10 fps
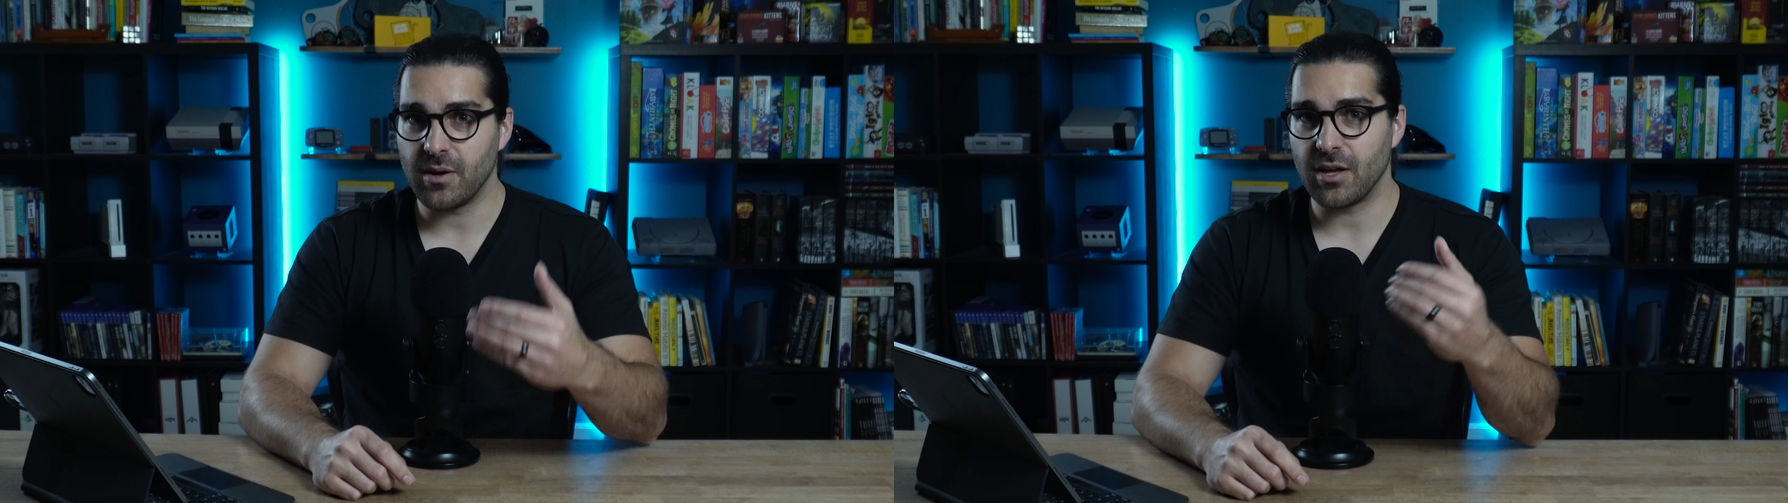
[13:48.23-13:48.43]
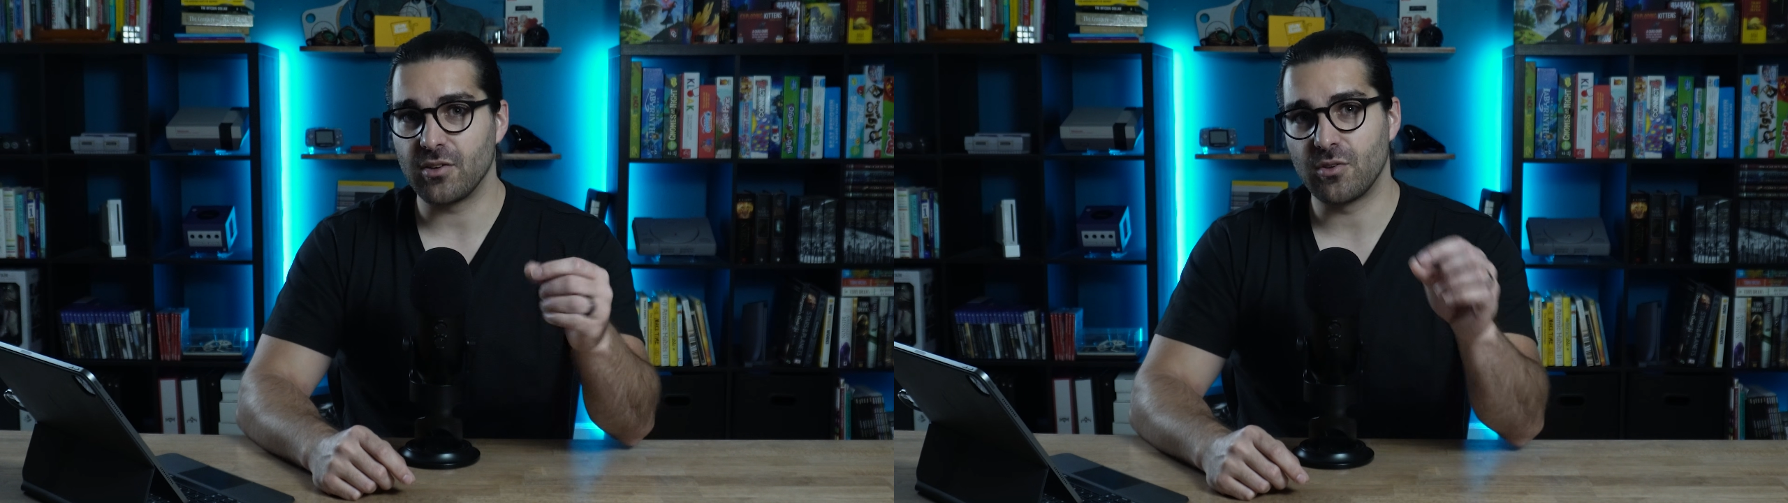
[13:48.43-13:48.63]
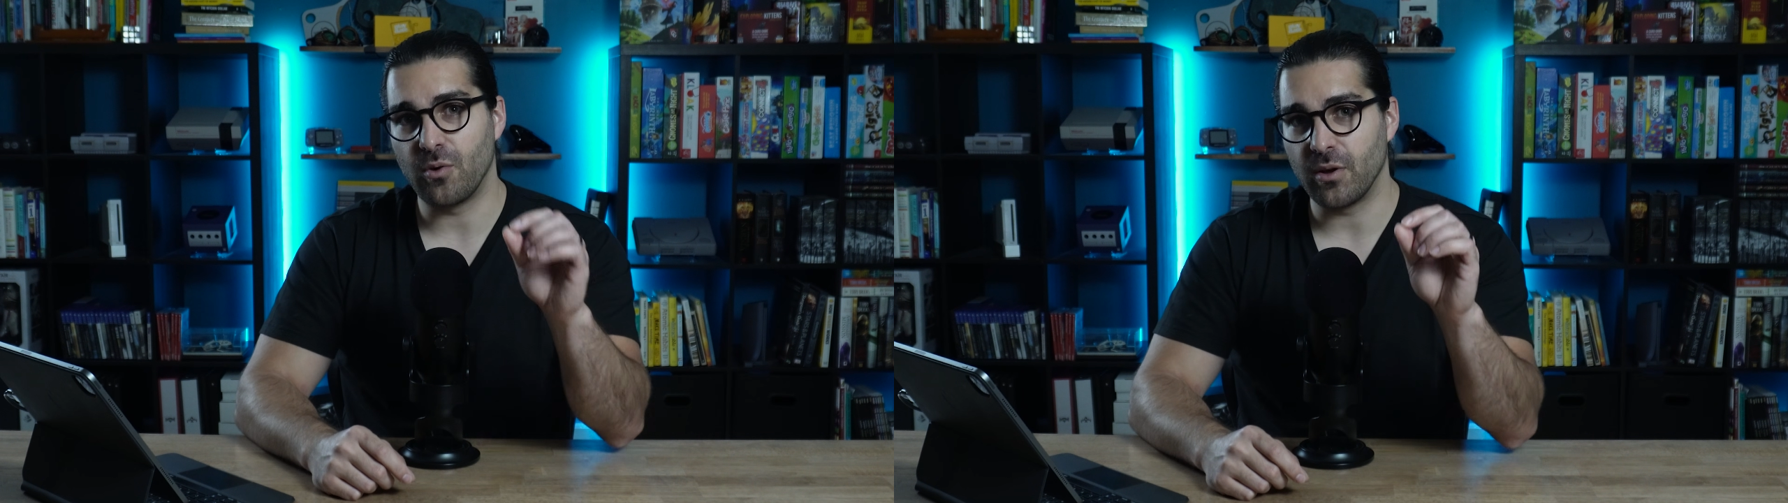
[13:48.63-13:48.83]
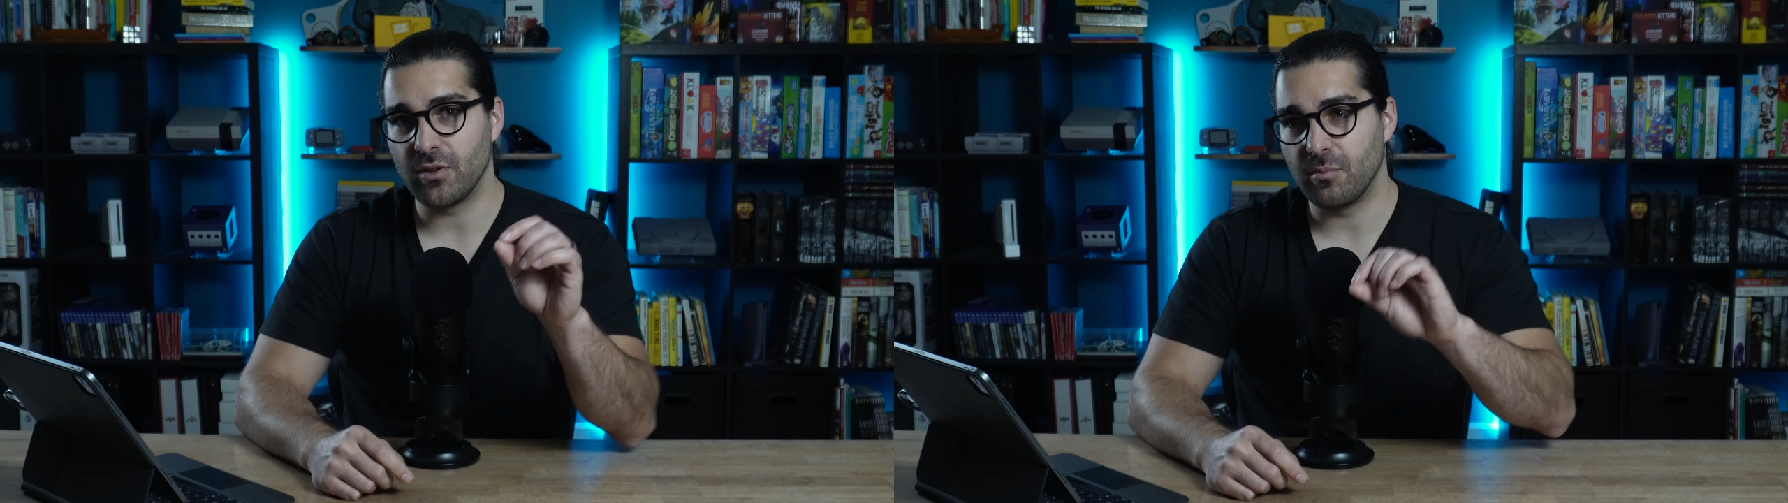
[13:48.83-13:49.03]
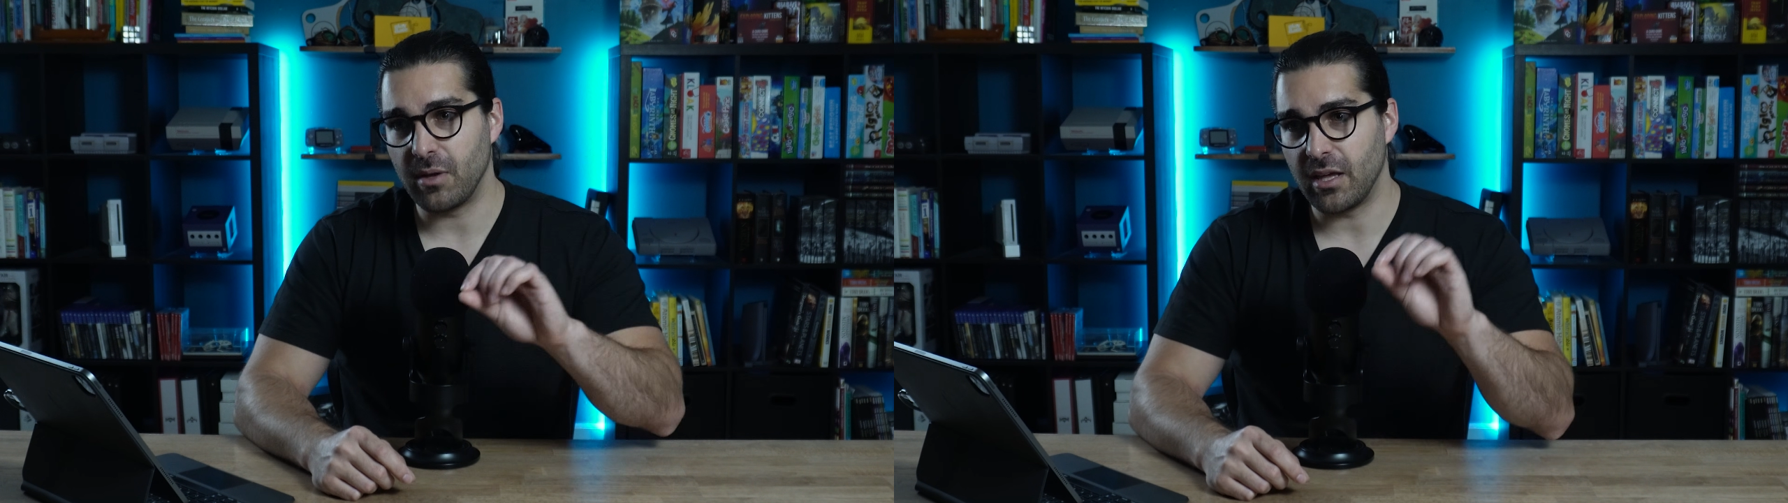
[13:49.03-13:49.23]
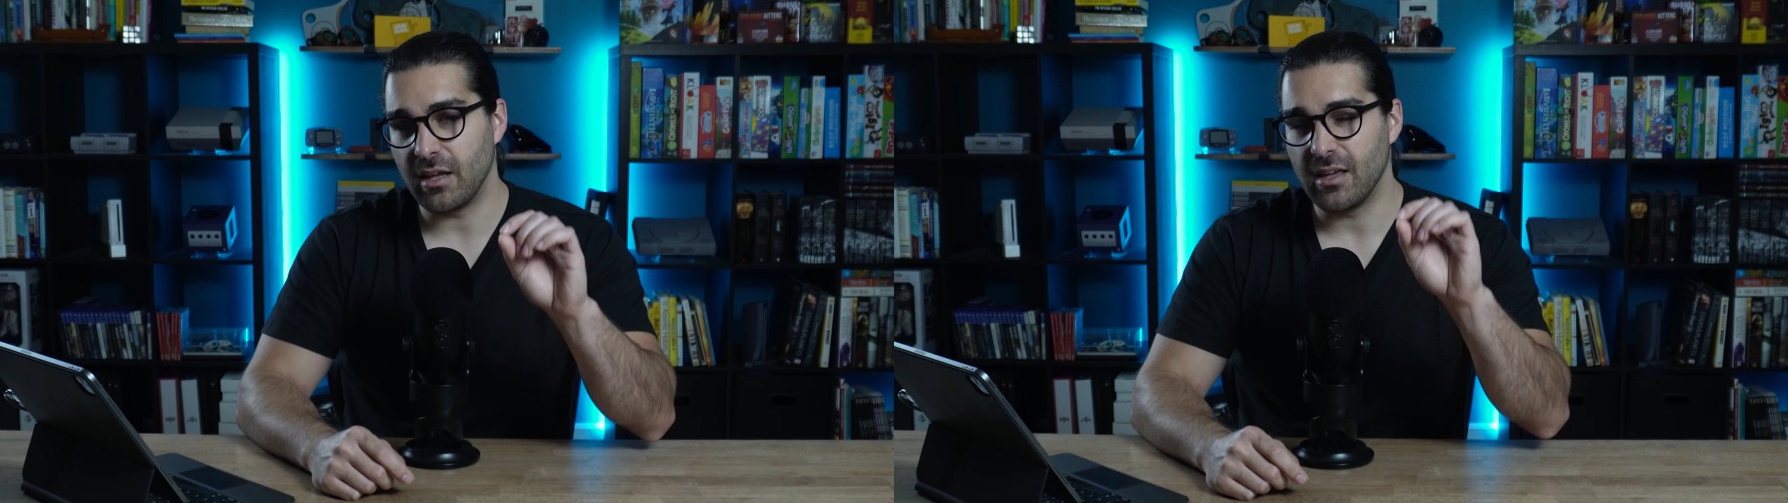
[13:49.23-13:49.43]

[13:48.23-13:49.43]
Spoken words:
is going to be